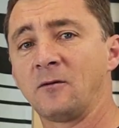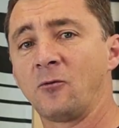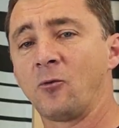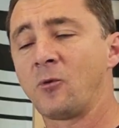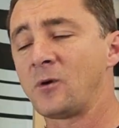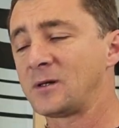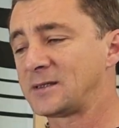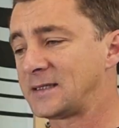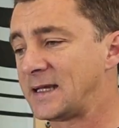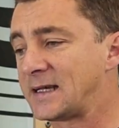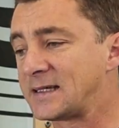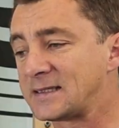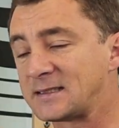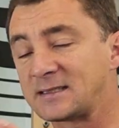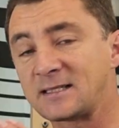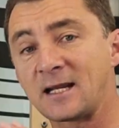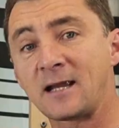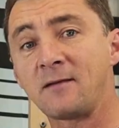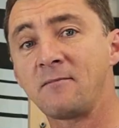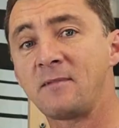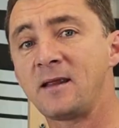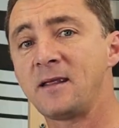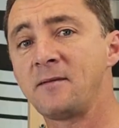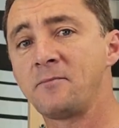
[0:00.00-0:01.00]
was
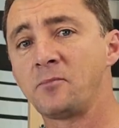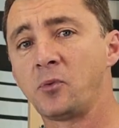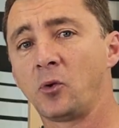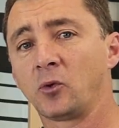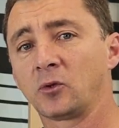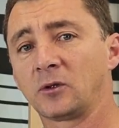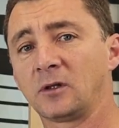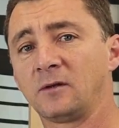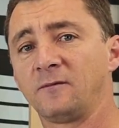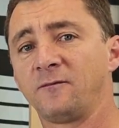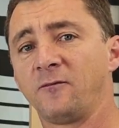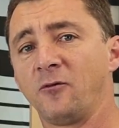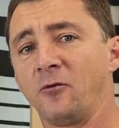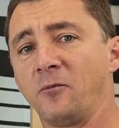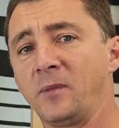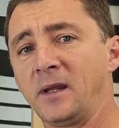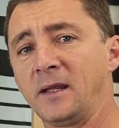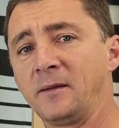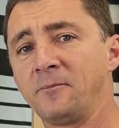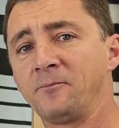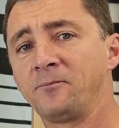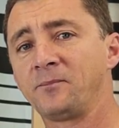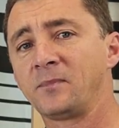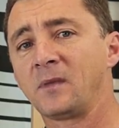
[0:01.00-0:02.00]
extremely important for
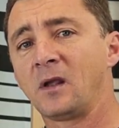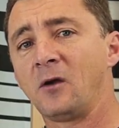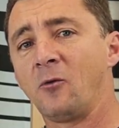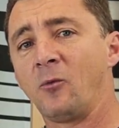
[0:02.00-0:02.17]
me